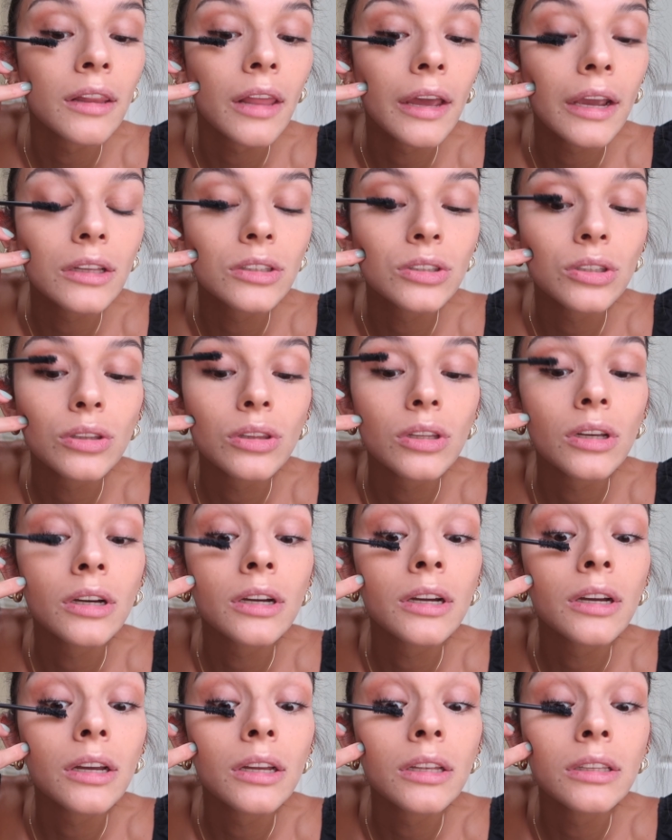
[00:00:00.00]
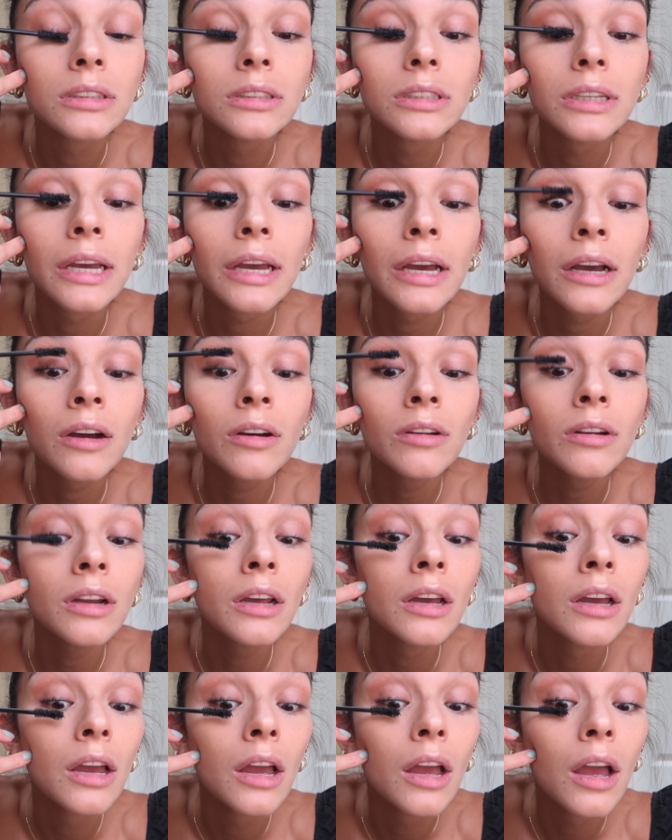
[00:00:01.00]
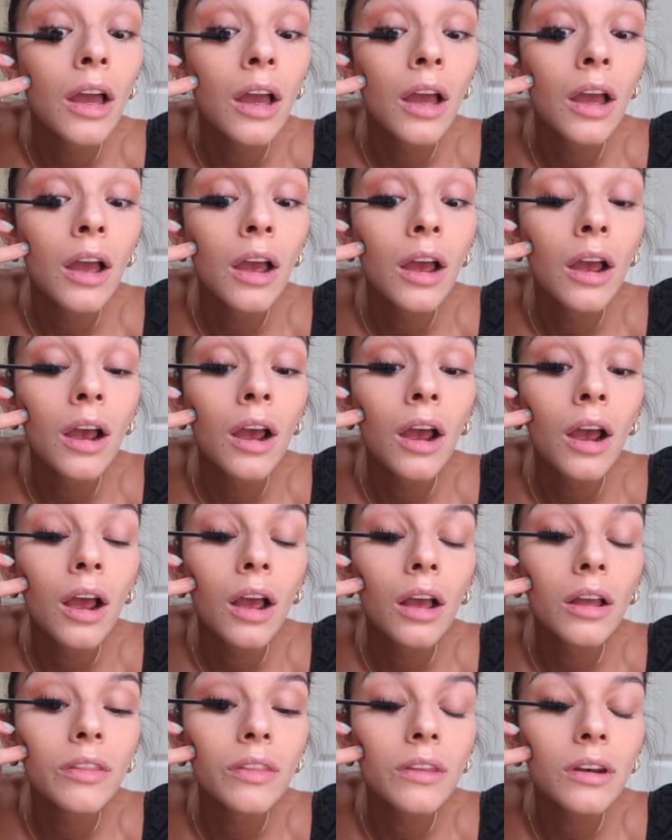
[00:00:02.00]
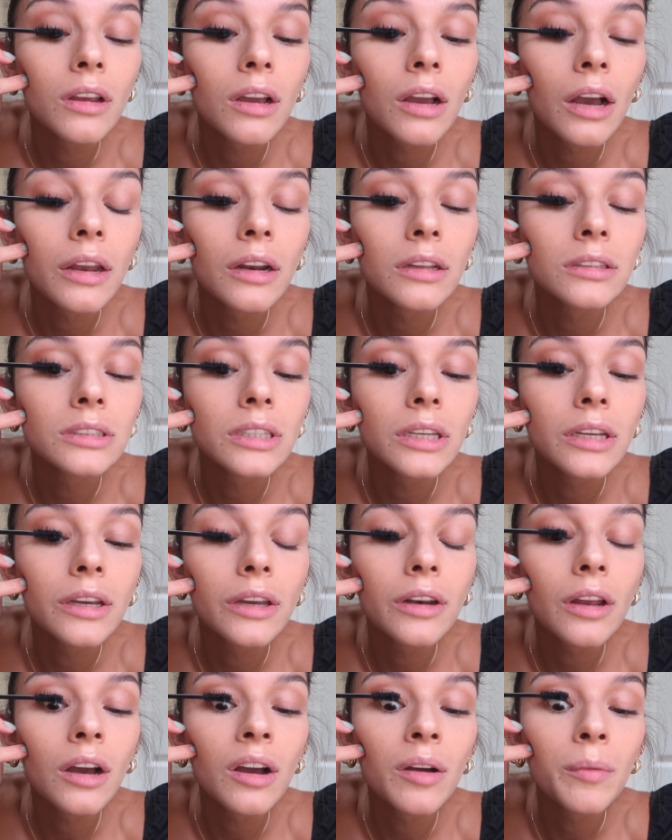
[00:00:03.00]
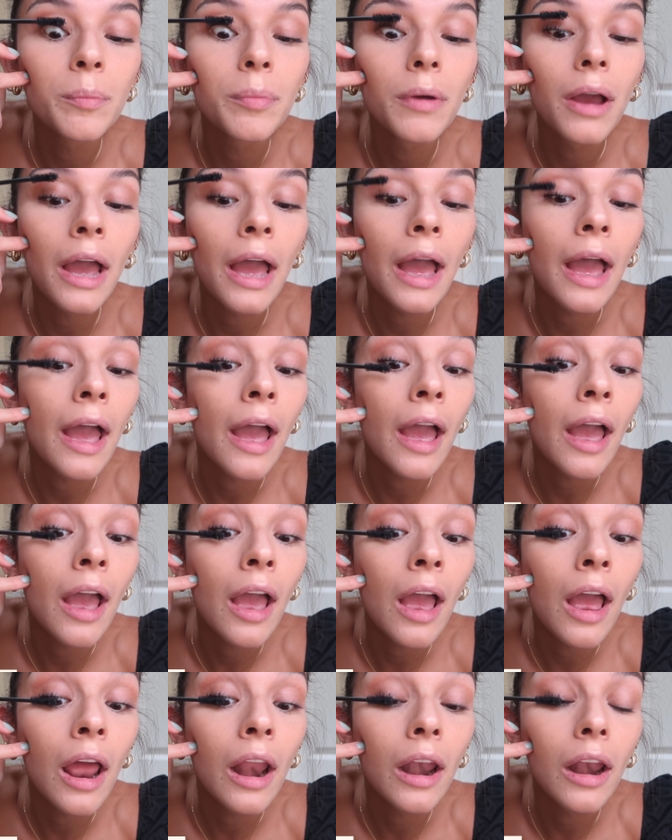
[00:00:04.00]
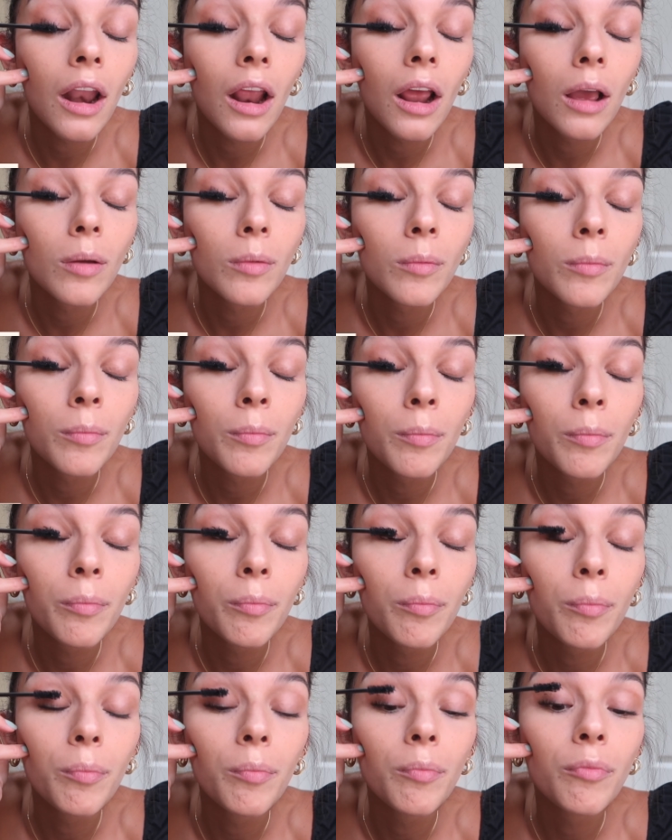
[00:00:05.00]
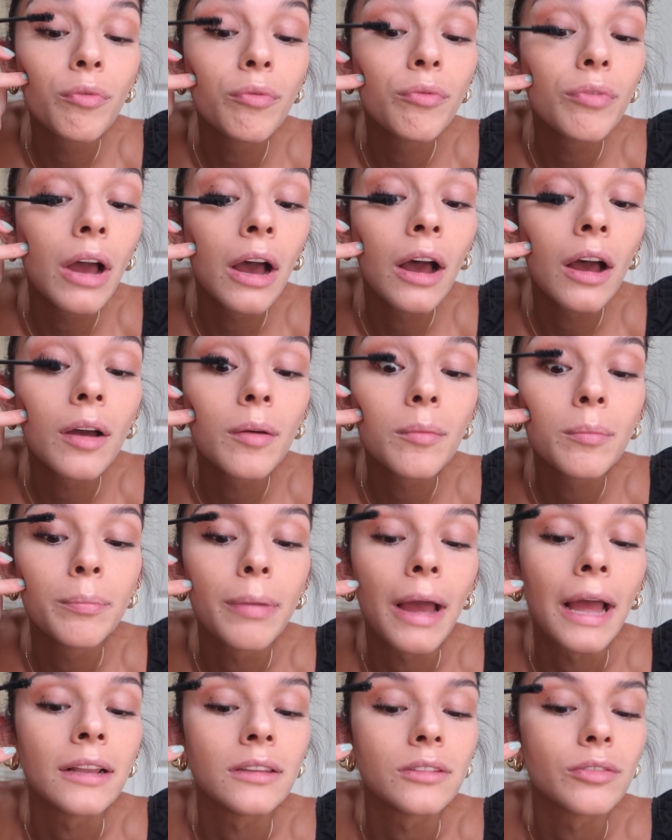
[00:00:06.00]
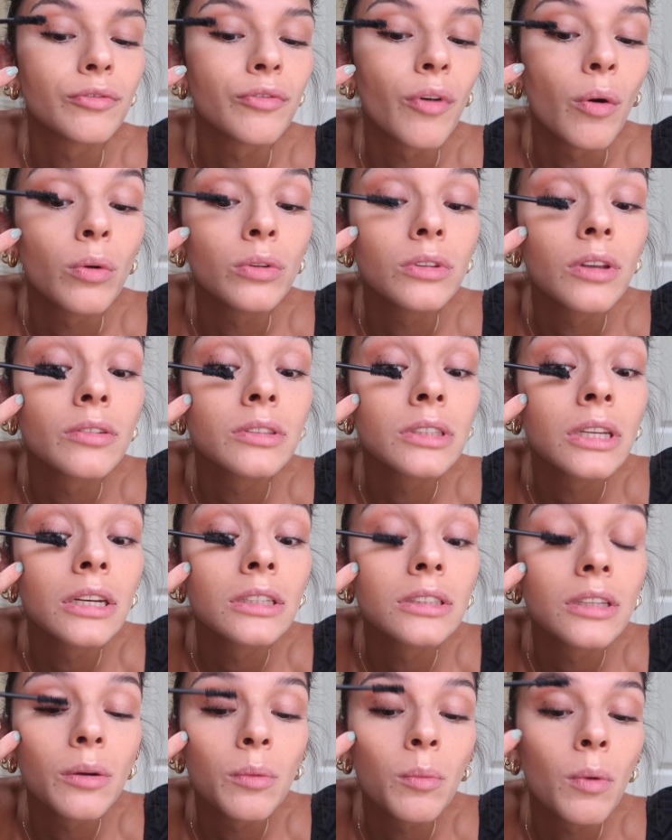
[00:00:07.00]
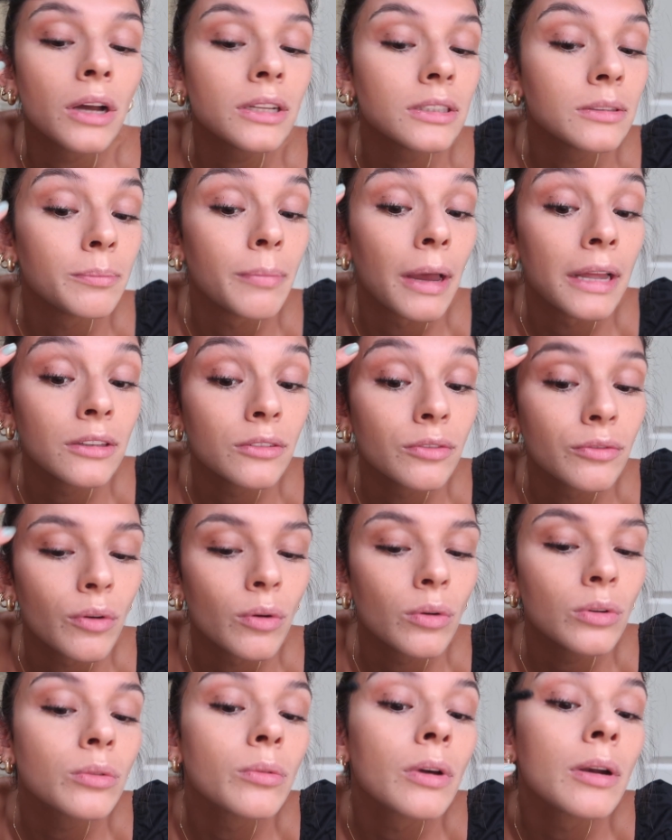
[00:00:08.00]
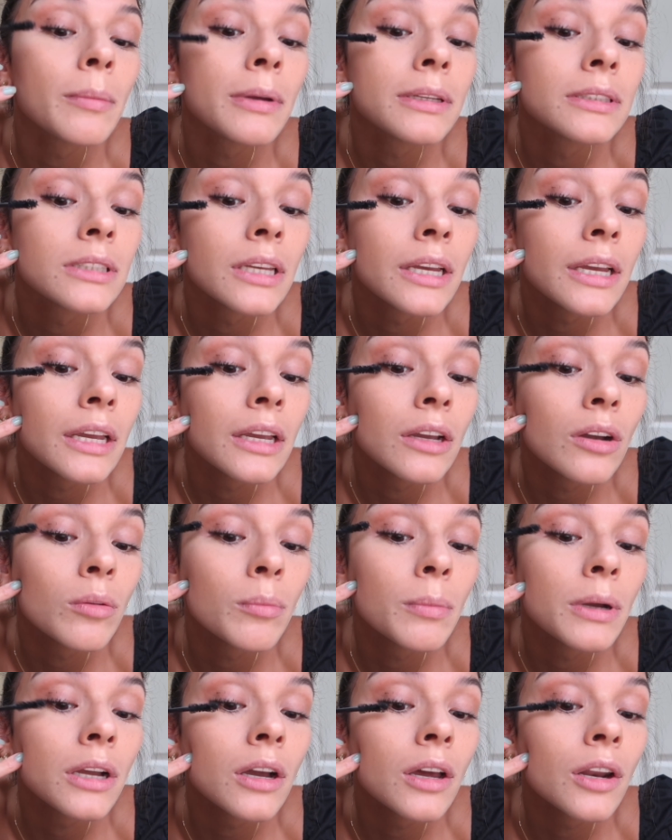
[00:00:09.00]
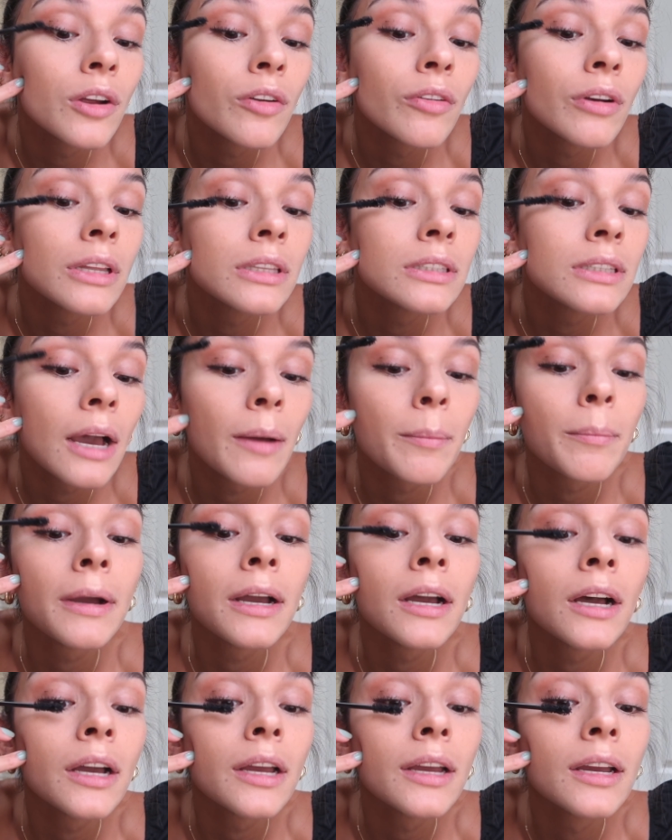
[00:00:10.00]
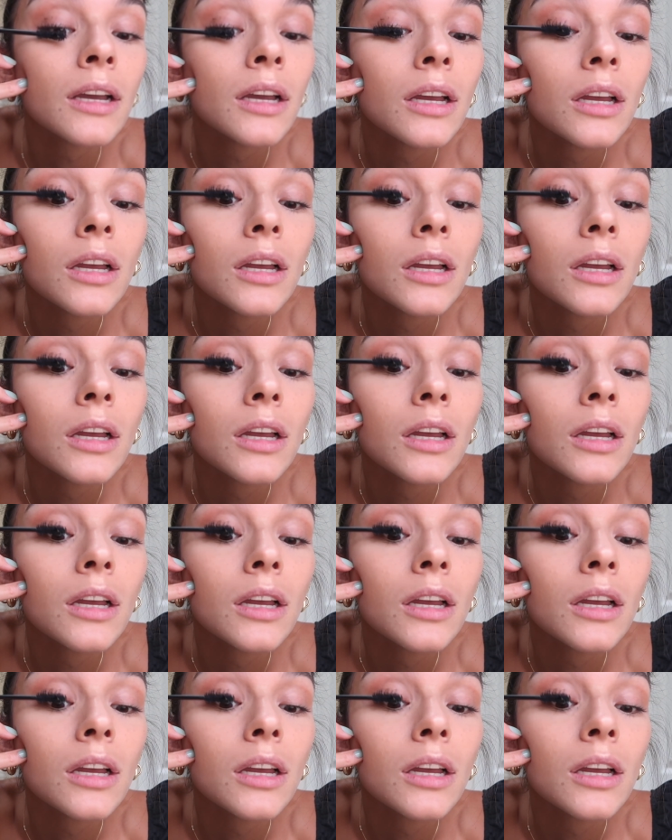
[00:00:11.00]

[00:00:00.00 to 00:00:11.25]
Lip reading: like to look down and then kind of take it up and bend, fold. I was gonna say, what? Bend, fold? What am I saying? Oh my god, I already tapped my eye.